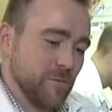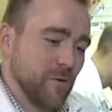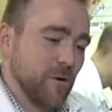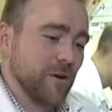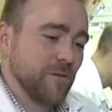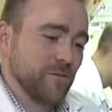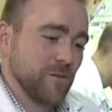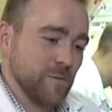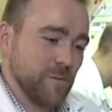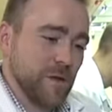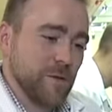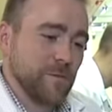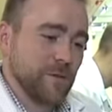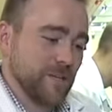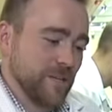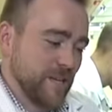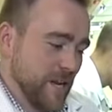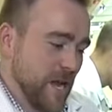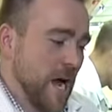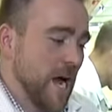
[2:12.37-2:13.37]
important for
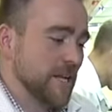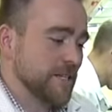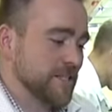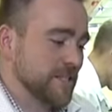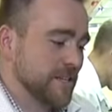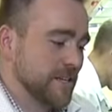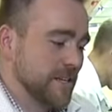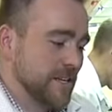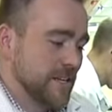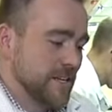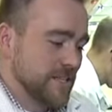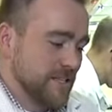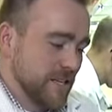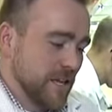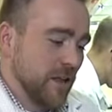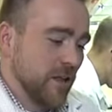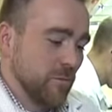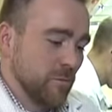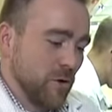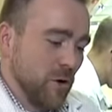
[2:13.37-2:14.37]
people to not
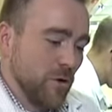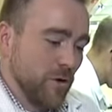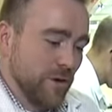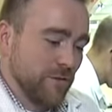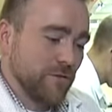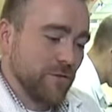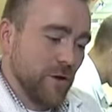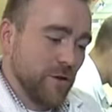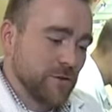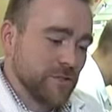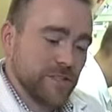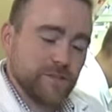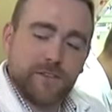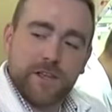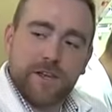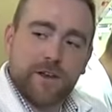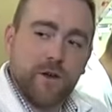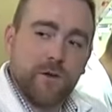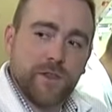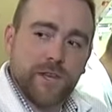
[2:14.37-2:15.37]
sell broken phones if
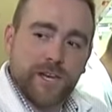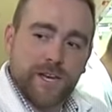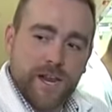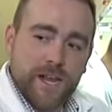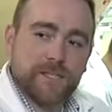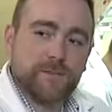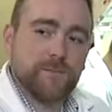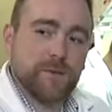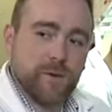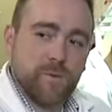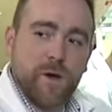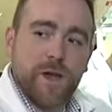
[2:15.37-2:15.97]
they know that it hasn't been